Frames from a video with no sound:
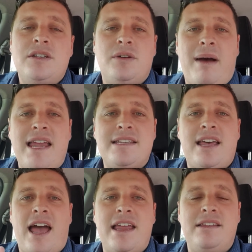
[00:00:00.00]
to
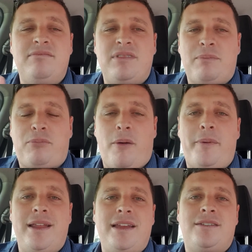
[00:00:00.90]
maintain the
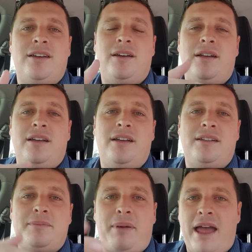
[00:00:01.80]
property,
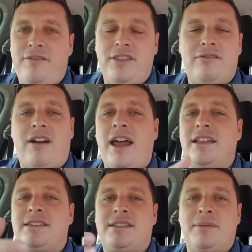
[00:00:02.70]
to pay for the
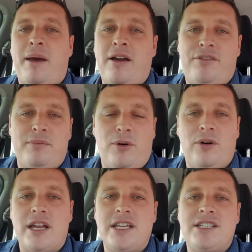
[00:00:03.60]
rates, to pay off the
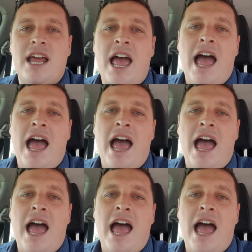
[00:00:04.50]
mortgage,